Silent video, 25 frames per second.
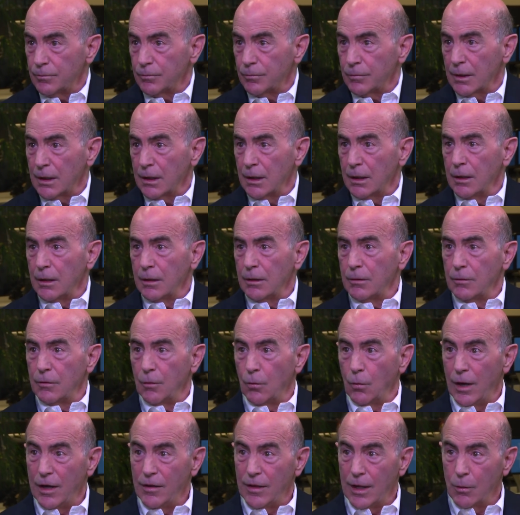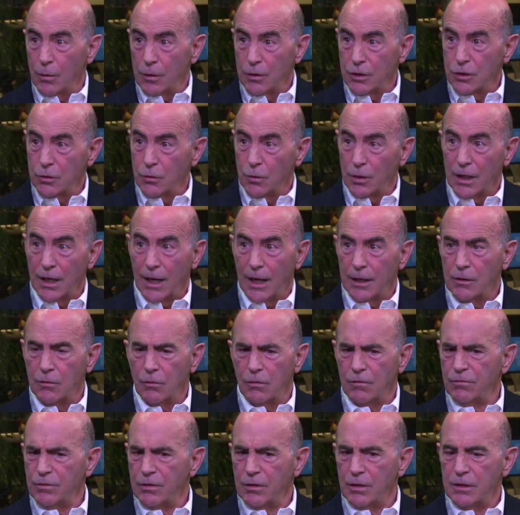Mm -hmm. The way they were doing it, I'd go
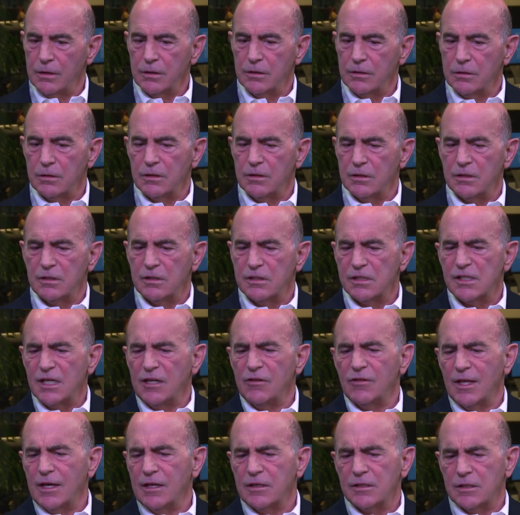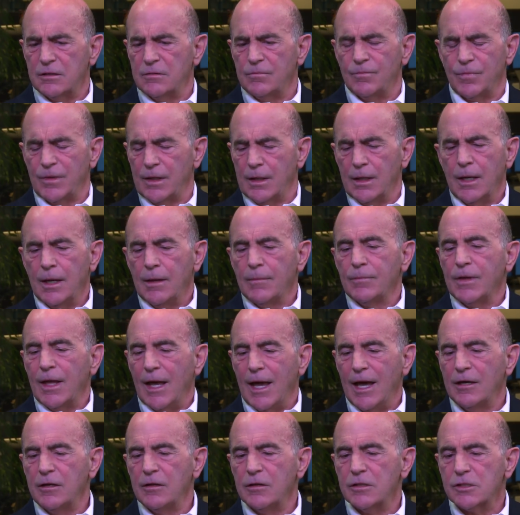over there and you, you see things, and
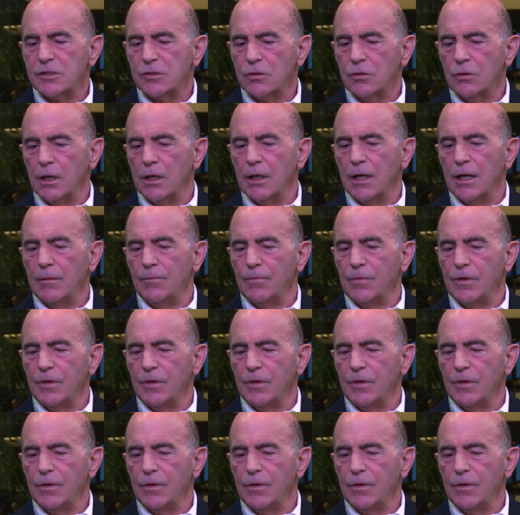end of the story,